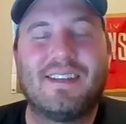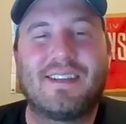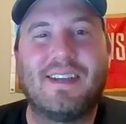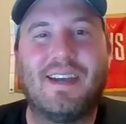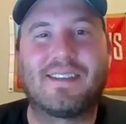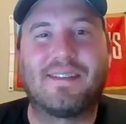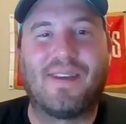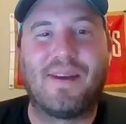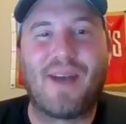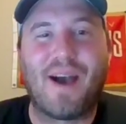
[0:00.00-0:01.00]
Yes, if
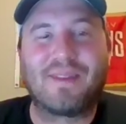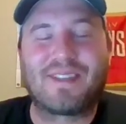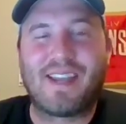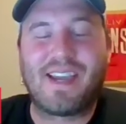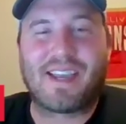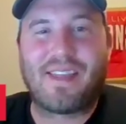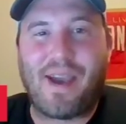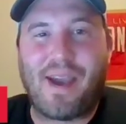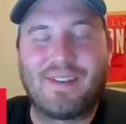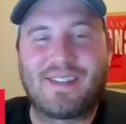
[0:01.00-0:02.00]
I'm not mistaken,
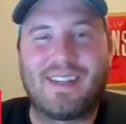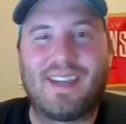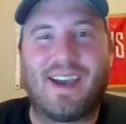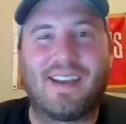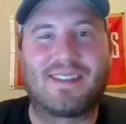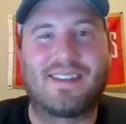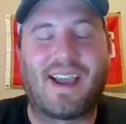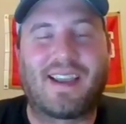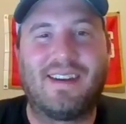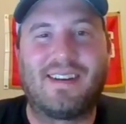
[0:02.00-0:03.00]
that was the
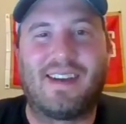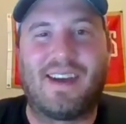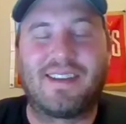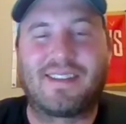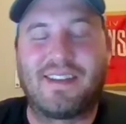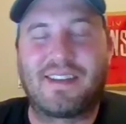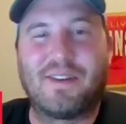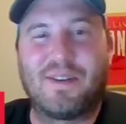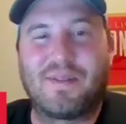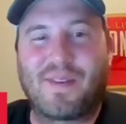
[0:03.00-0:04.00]
second
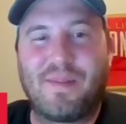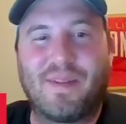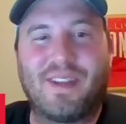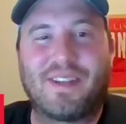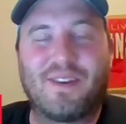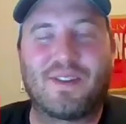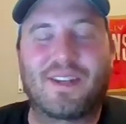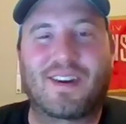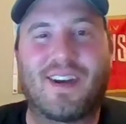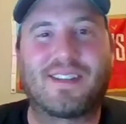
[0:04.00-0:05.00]
single from the Totally
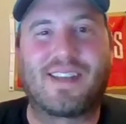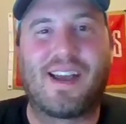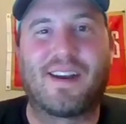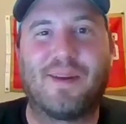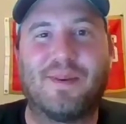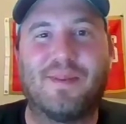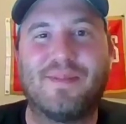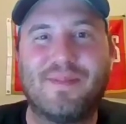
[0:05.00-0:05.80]
Crossed Out album.